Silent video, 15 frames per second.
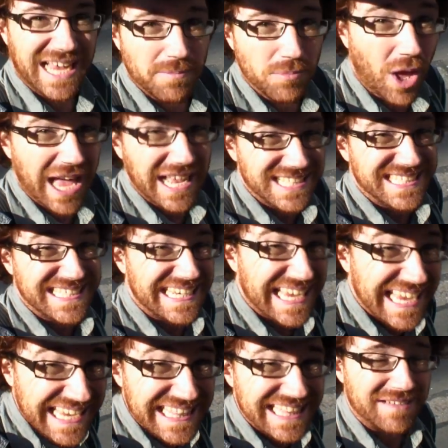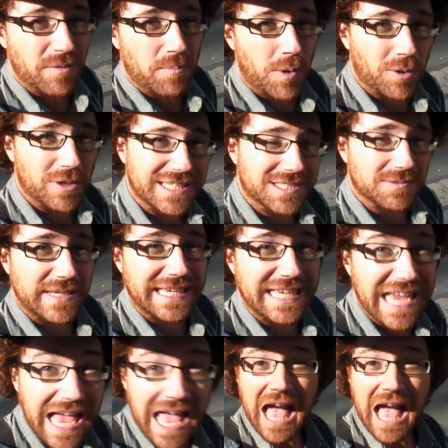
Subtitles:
I'm not actually in Liverpool this week.